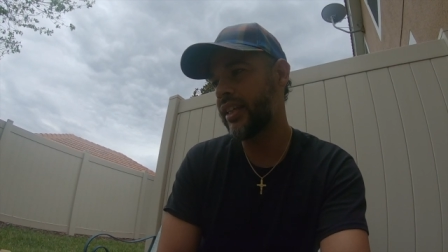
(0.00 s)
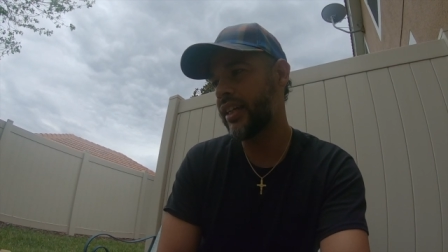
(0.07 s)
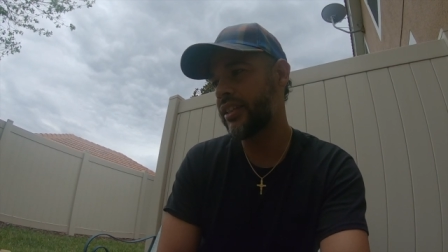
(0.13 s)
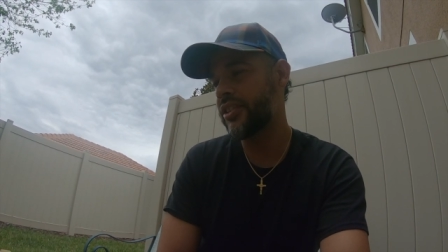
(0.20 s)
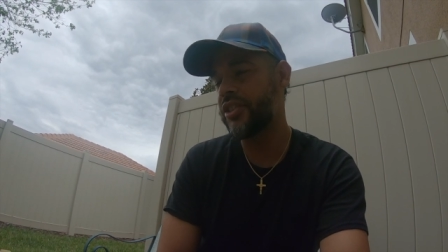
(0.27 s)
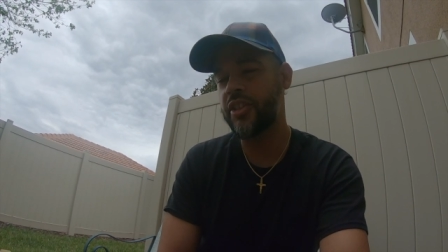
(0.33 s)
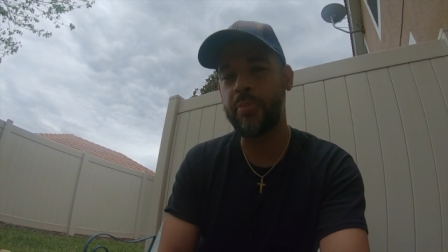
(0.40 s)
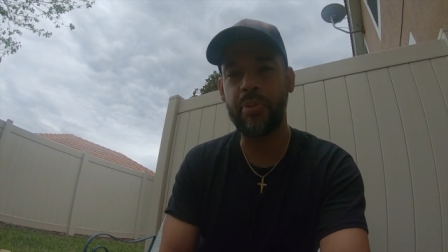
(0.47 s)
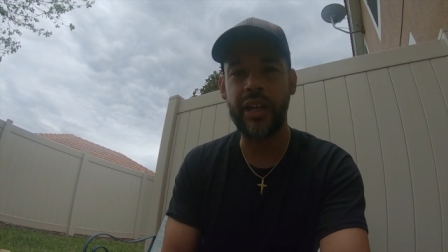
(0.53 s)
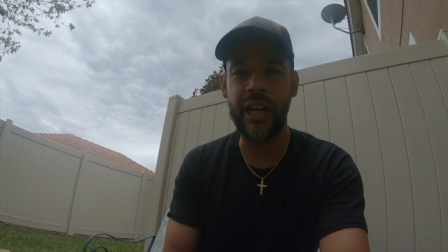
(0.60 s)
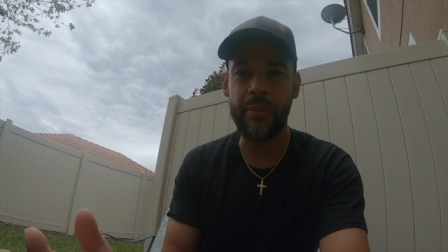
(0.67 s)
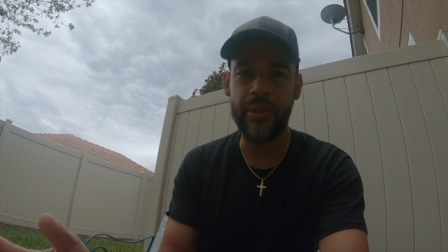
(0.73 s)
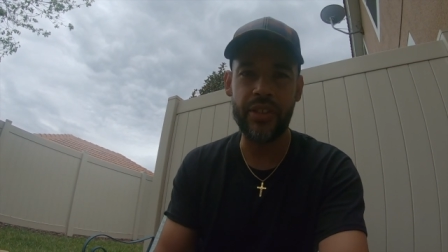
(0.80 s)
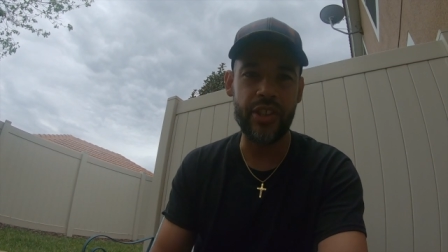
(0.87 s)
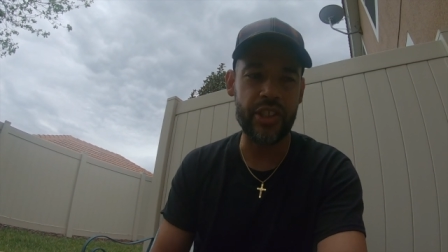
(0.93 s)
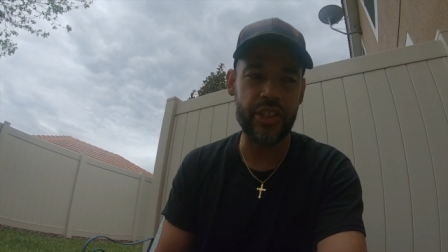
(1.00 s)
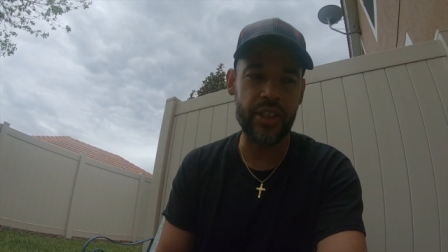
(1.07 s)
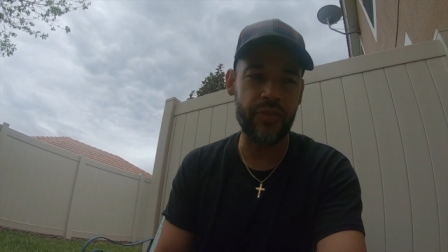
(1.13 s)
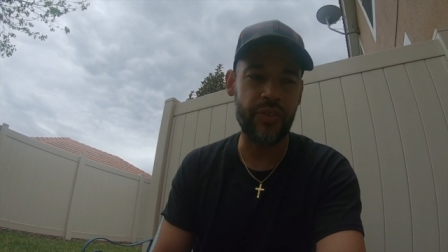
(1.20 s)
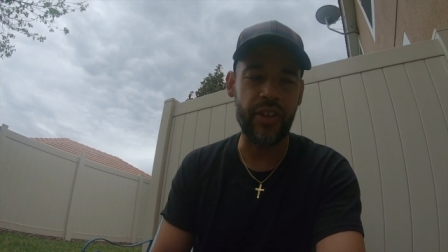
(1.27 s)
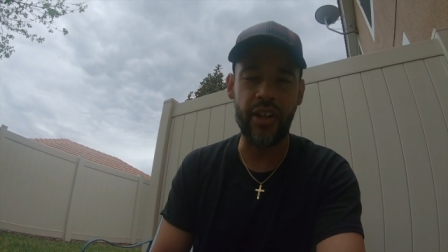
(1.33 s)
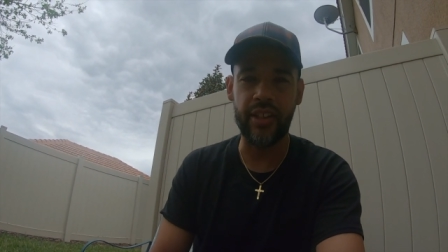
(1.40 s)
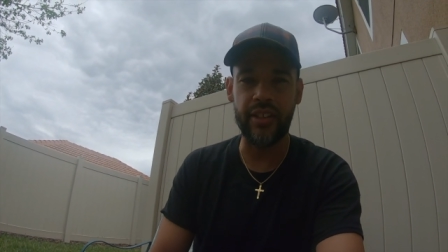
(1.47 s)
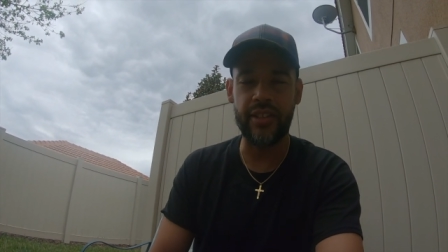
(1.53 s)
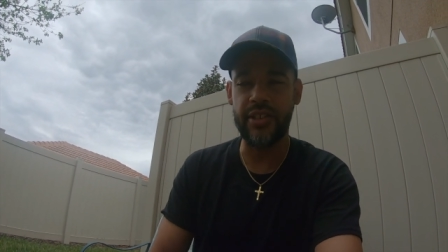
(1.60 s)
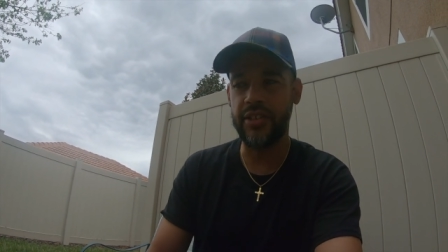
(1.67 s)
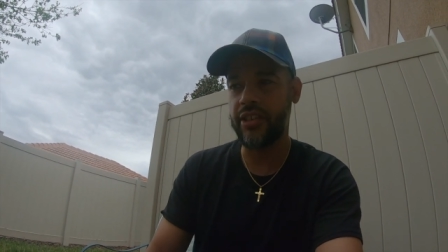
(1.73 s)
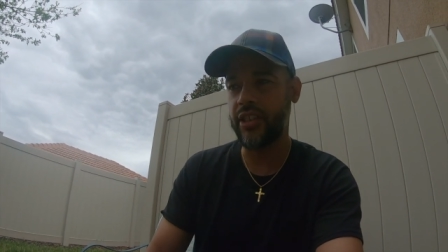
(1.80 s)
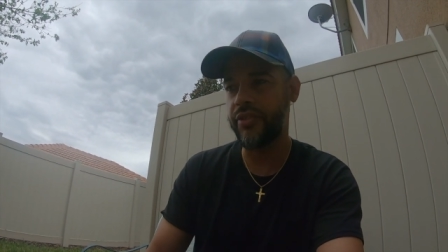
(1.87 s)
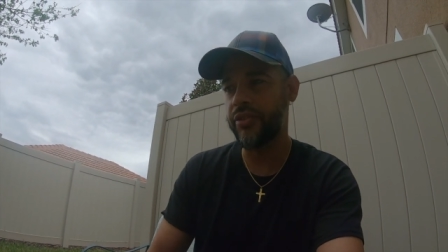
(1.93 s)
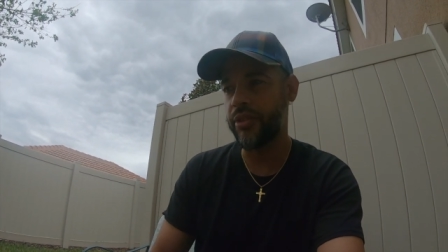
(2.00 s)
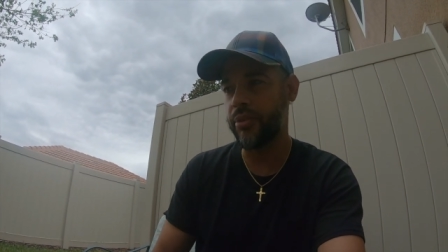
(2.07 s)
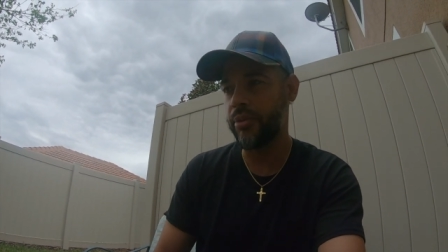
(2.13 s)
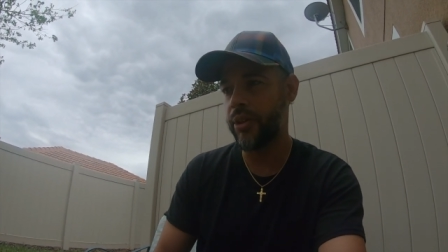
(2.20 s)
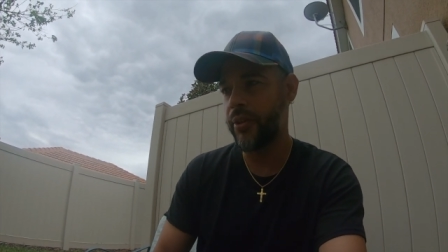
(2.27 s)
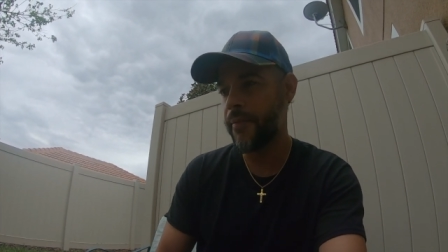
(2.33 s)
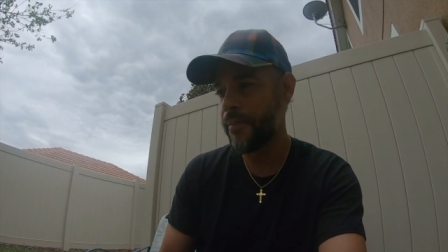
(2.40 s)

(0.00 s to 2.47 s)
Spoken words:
that this is prime conditions for all of this stuff to grow.